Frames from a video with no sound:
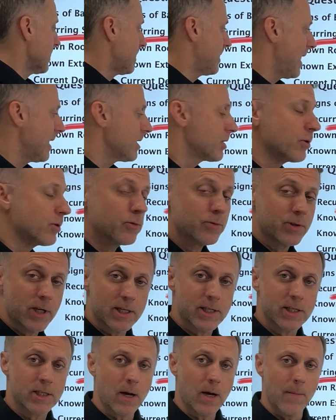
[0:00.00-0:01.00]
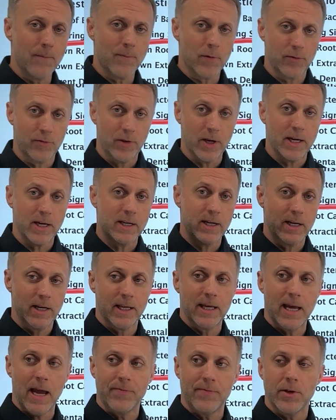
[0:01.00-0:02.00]
dental discomfort that can
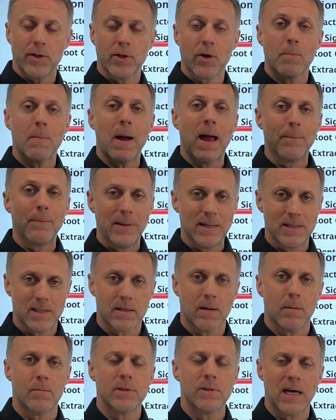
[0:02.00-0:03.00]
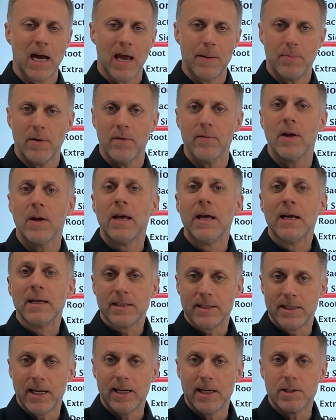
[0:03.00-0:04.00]
indicate that there might be some type of
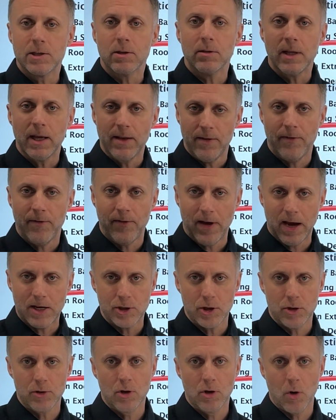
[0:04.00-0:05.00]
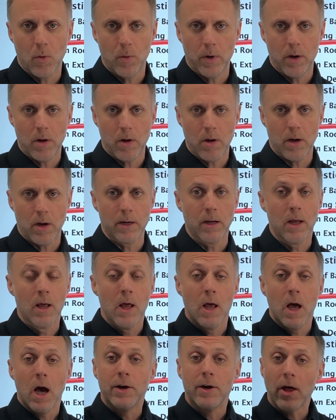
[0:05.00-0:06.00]
dental infection going on?
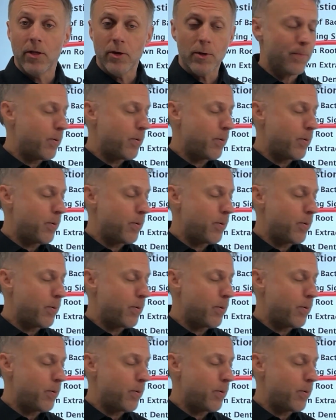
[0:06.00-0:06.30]
Another